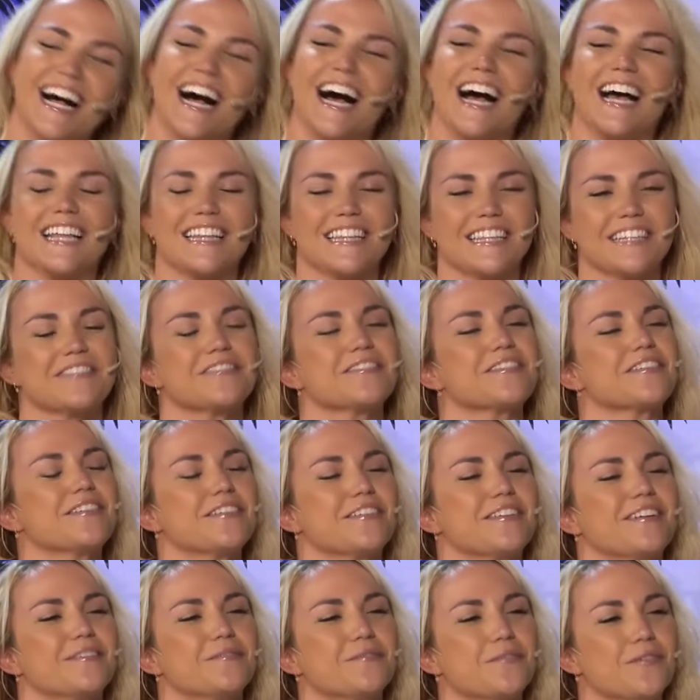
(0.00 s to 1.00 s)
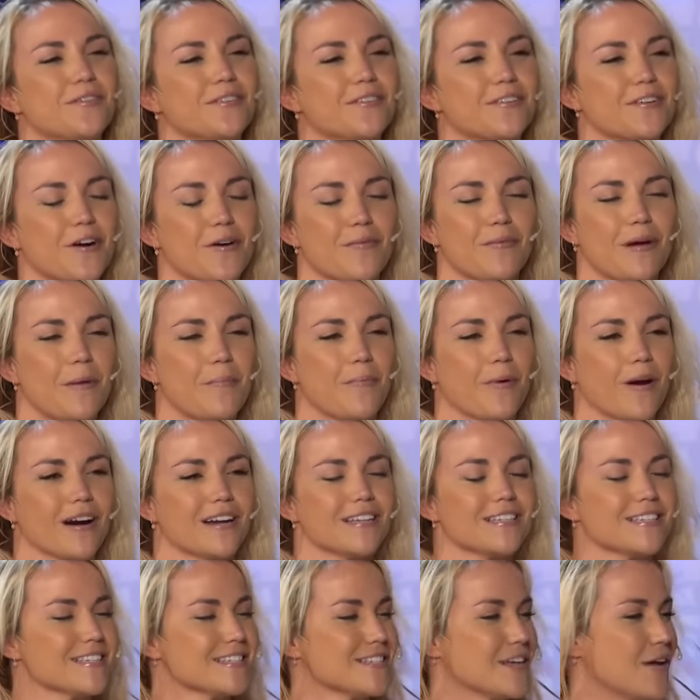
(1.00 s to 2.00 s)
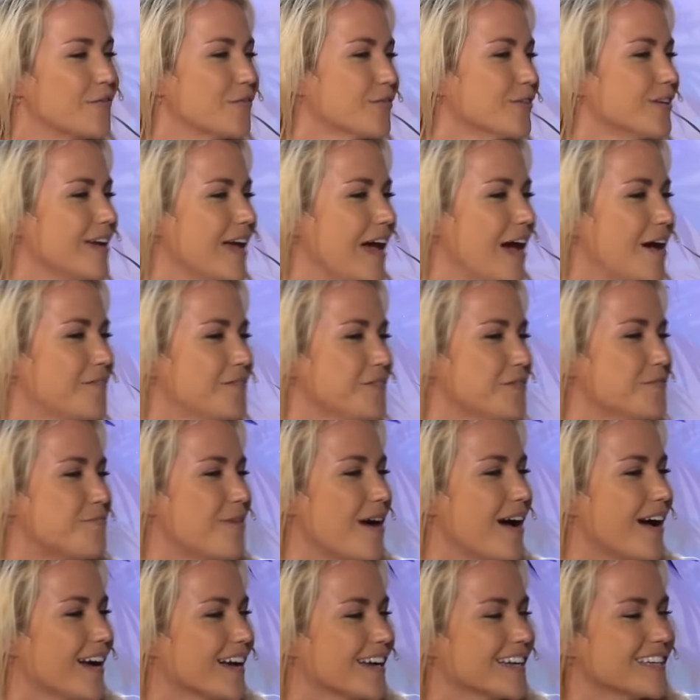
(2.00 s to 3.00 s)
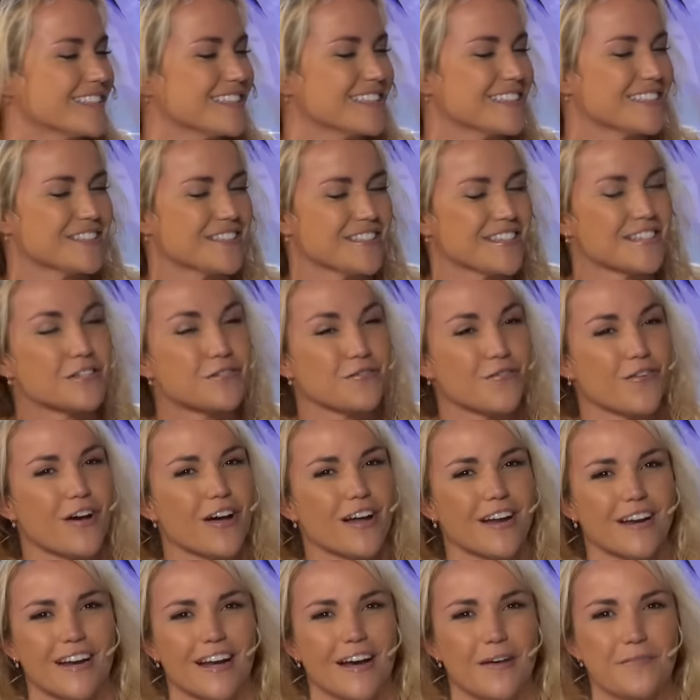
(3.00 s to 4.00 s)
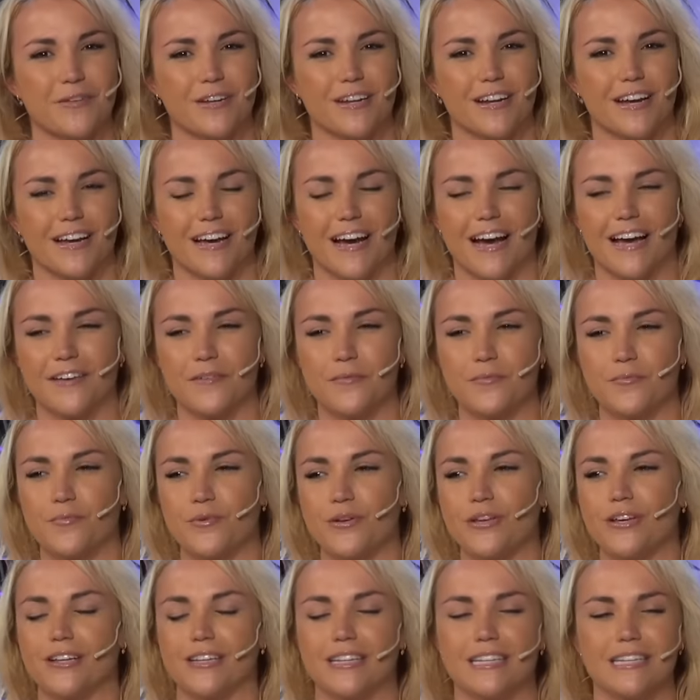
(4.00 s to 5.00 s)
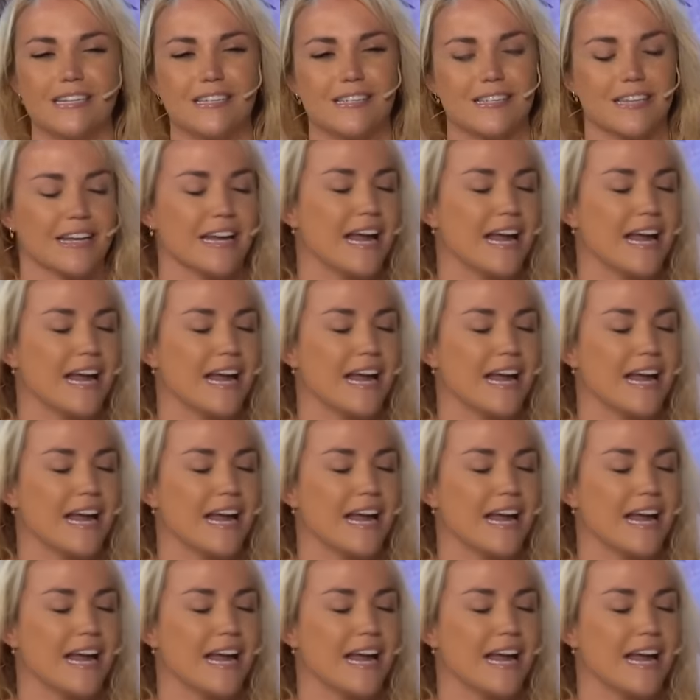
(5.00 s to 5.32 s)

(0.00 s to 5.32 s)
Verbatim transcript: I think we'll we'll go by parts and definitely have you back because it's, it's fun. I mean, I, I awesome, at least, awesome.